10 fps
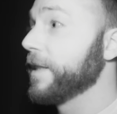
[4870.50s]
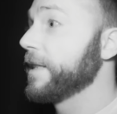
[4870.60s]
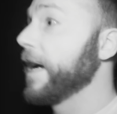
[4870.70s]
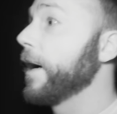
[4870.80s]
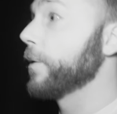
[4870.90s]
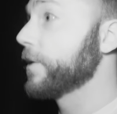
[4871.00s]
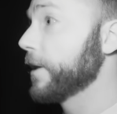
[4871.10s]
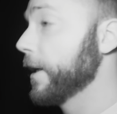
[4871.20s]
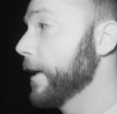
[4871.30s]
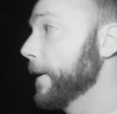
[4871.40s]
in this
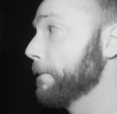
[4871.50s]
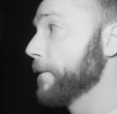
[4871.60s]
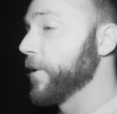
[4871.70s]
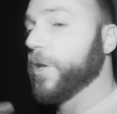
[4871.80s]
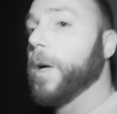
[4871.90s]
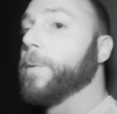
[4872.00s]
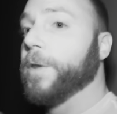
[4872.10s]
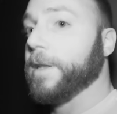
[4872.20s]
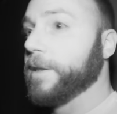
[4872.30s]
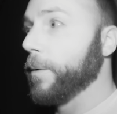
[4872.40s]
house, there's a couple
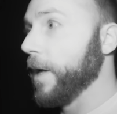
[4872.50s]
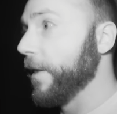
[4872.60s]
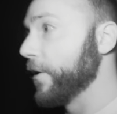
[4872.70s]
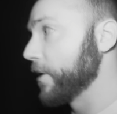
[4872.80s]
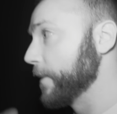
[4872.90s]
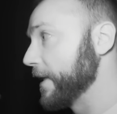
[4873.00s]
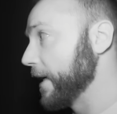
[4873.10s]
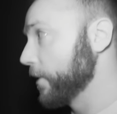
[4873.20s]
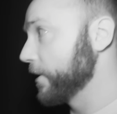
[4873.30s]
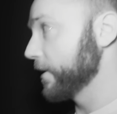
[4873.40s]
things going on. There's some
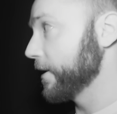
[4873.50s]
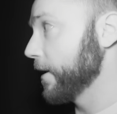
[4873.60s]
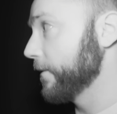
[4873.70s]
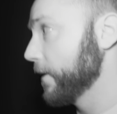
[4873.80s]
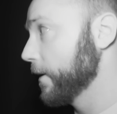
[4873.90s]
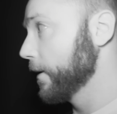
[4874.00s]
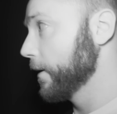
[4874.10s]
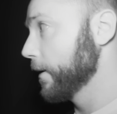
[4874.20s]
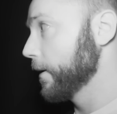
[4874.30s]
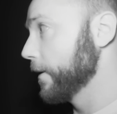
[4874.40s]
intelligent stuff,
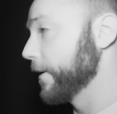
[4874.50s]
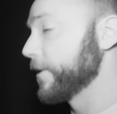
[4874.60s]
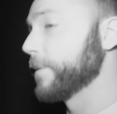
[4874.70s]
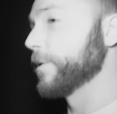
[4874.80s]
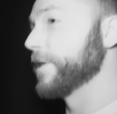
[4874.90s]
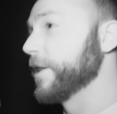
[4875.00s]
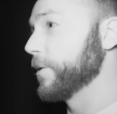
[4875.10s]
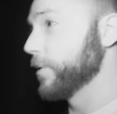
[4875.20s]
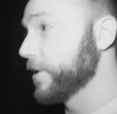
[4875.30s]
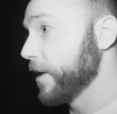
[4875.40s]
there's some
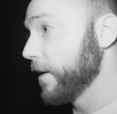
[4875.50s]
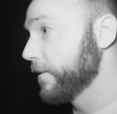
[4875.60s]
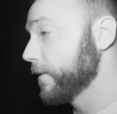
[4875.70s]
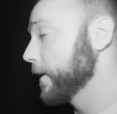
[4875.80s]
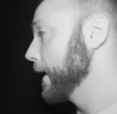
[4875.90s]
residual stuff,